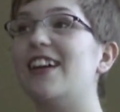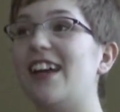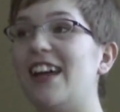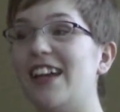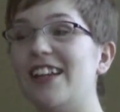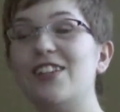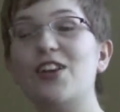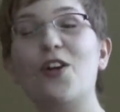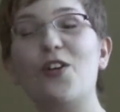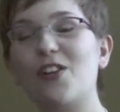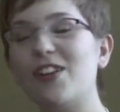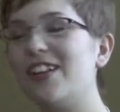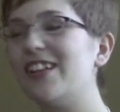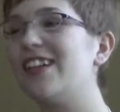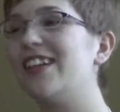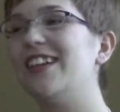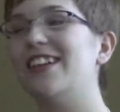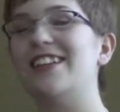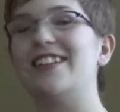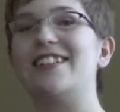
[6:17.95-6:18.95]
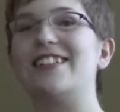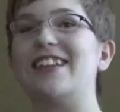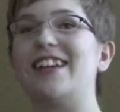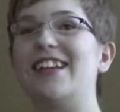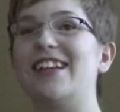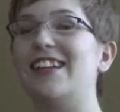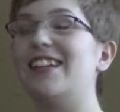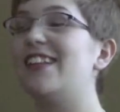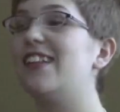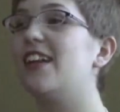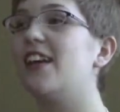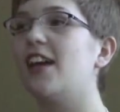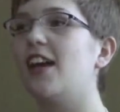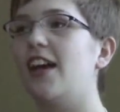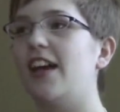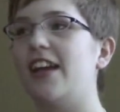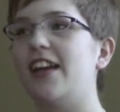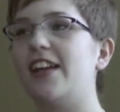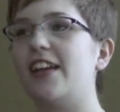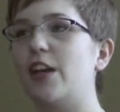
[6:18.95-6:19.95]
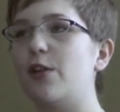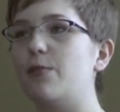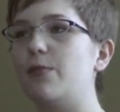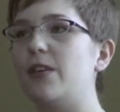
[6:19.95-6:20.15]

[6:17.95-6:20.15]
It totally is, and it, it can